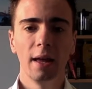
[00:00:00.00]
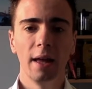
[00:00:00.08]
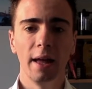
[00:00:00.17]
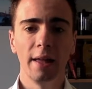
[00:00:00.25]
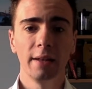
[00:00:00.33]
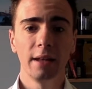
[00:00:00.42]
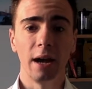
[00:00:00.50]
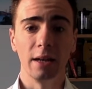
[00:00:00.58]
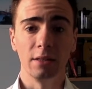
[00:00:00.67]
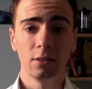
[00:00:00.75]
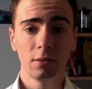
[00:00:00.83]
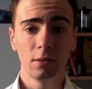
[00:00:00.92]
and I
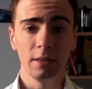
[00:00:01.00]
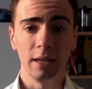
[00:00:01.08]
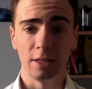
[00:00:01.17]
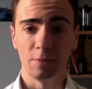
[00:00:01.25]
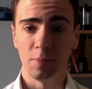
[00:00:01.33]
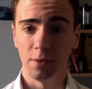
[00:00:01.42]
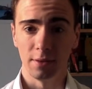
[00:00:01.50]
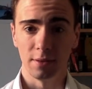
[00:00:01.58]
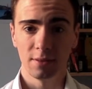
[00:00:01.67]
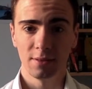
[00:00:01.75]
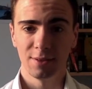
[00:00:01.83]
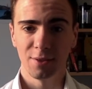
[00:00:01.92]
totally
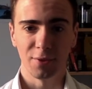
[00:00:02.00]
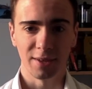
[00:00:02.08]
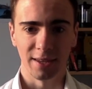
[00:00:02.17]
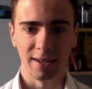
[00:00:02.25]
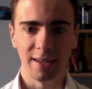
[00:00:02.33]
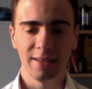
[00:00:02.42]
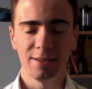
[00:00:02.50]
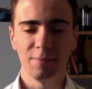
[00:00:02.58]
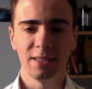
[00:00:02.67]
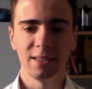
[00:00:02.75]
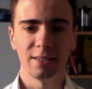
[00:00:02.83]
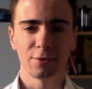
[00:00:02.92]
experienced the Canadian
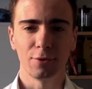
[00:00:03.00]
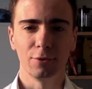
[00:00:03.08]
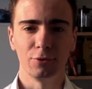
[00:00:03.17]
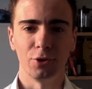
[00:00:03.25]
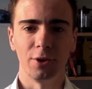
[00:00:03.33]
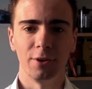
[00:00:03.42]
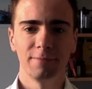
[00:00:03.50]
business culture.